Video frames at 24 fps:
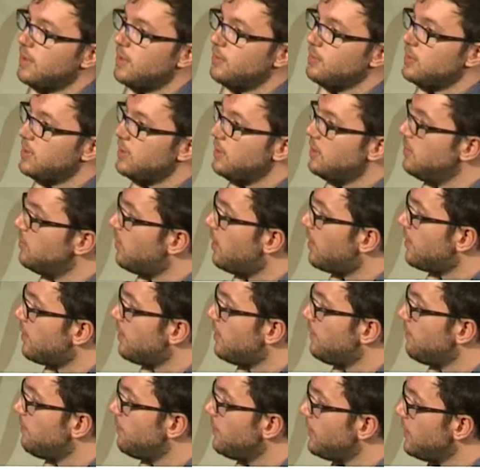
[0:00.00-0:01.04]
MTD
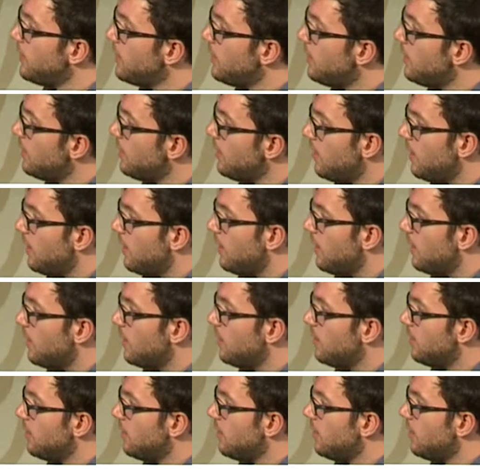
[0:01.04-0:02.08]
model
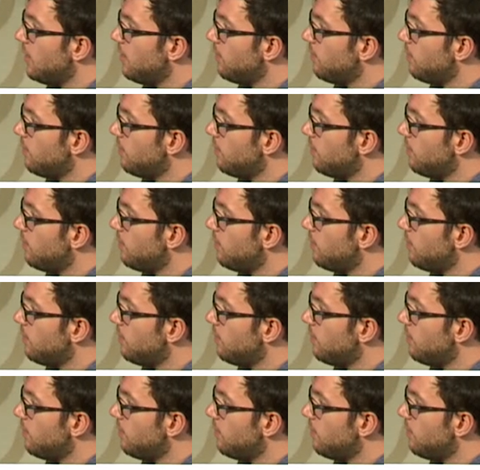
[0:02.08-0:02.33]
and uh,